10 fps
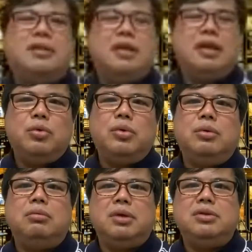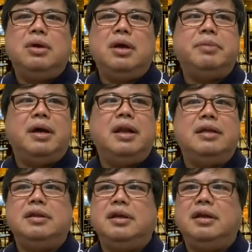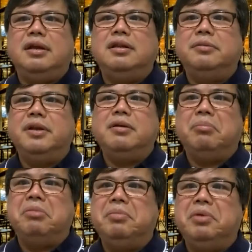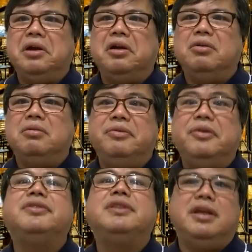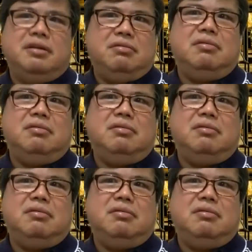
think we do have a lot here in the Philippines, maybe around 15.